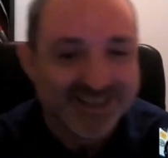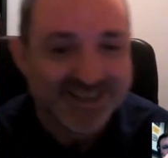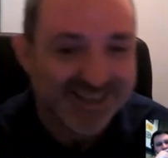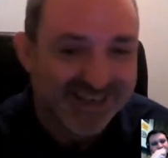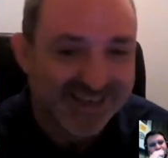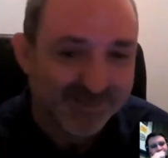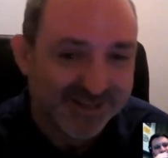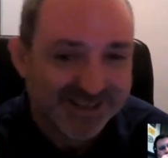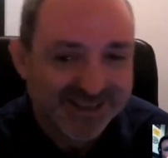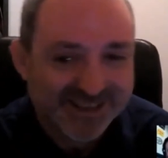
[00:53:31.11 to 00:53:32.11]

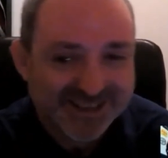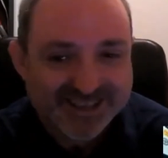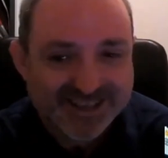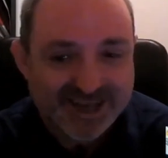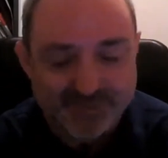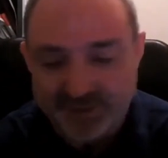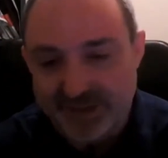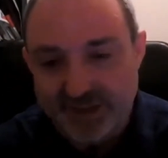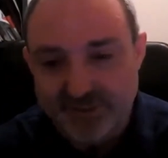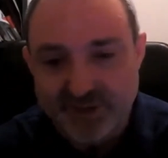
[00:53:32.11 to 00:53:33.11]
I've done
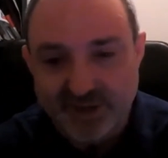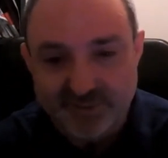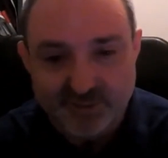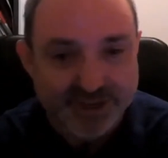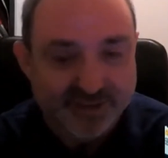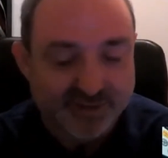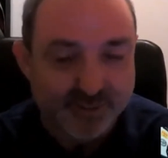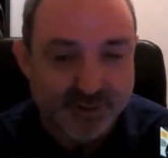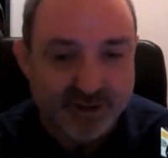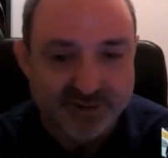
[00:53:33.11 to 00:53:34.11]
that for several beers in the
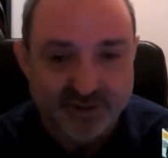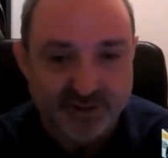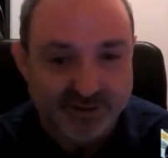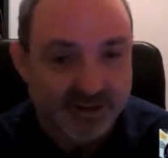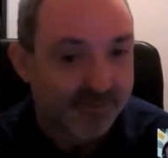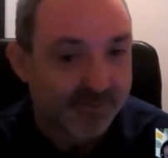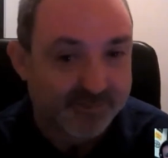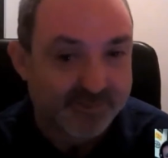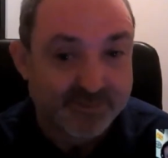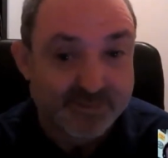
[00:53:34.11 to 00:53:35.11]
past, and
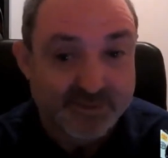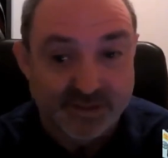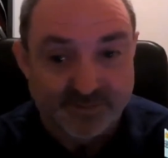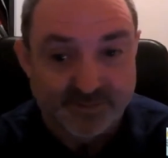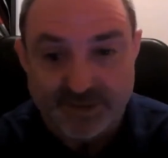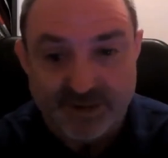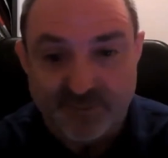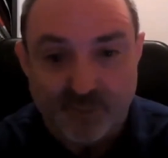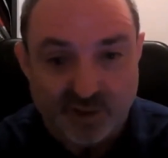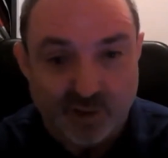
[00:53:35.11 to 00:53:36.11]

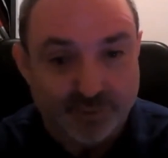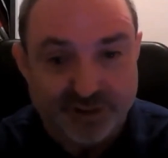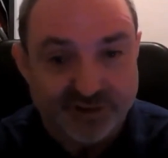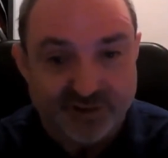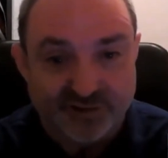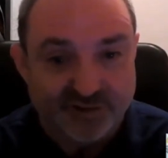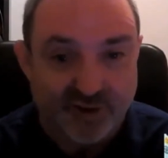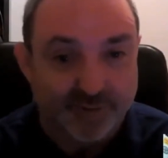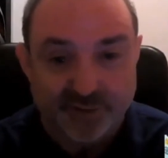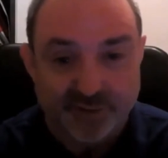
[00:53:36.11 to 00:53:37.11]
they've won competitions
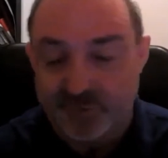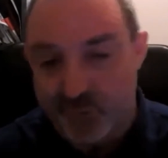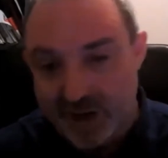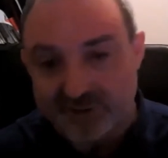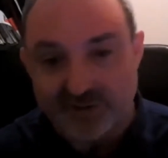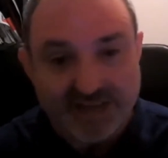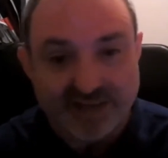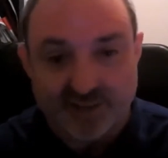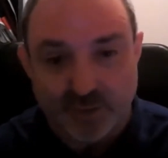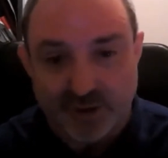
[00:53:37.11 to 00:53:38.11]
described as a Bretted
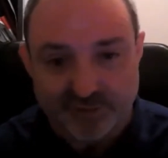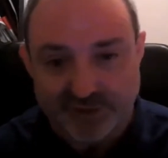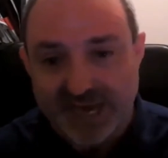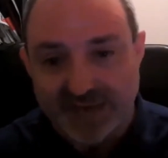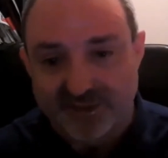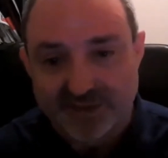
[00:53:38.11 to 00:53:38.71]
X, Y, or Z